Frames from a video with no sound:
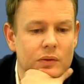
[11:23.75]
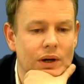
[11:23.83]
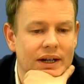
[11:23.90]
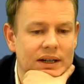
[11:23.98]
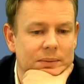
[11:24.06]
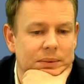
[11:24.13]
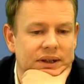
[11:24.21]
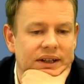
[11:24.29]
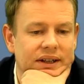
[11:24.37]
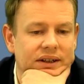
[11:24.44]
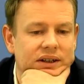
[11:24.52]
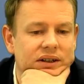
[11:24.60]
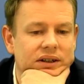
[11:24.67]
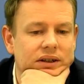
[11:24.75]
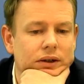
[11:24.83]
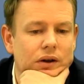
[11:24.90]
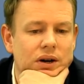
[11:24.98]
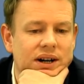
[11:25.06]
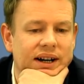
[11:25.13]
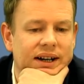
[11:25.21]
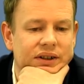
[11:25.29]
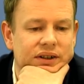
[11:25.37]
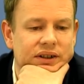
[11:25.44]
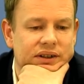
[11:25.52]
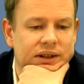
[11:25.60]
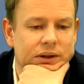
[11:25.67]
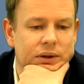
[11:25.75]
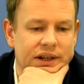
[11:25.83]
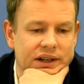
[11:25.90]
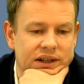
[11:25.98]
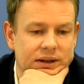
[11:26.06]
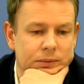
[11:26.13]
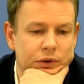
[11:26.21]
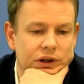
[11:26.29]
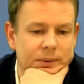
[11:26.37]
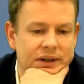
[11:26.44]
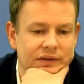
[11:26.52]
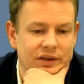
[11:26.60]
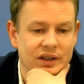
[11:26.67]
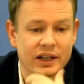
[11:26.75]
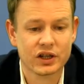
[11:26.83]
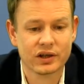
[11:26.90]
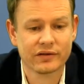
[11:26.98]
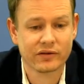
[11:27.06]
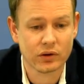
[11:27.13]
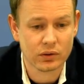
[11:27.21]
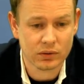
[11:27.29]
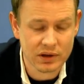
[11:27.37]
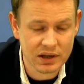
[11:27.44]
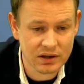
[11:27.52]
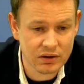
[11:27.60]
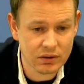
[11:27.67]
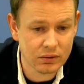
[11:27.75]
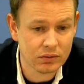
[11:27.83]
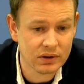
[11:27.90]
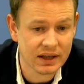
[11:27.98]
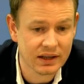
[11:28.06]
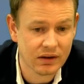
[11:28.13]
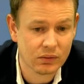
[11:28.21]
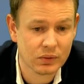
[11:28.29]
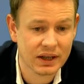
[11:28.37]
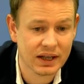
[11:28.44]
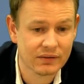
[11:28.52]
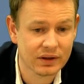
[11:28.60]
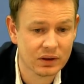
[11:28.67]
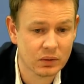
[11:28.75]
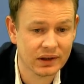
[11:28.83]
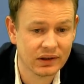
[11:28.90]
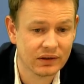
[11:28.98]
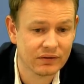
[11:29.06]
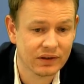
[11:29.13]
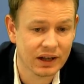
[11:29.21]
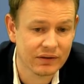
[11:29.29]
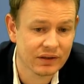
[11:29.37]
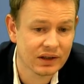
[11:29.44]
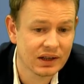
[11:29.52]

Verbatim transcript: White can play long castles, Karana, Nakamura, but after knight g4, rook d2, knight e3, f e queen c5,